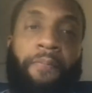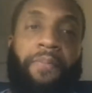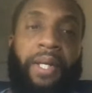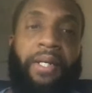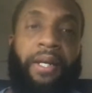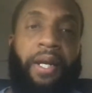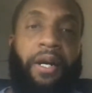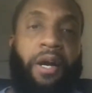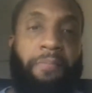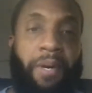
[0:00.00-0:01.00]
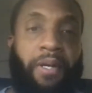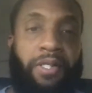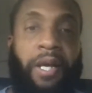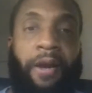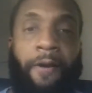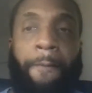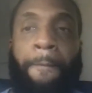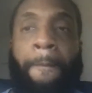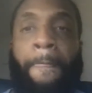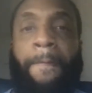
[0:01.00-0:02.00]
They cut men's hair,
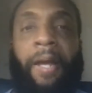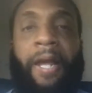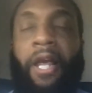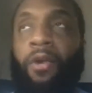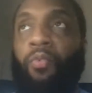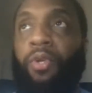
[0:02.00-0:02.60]
and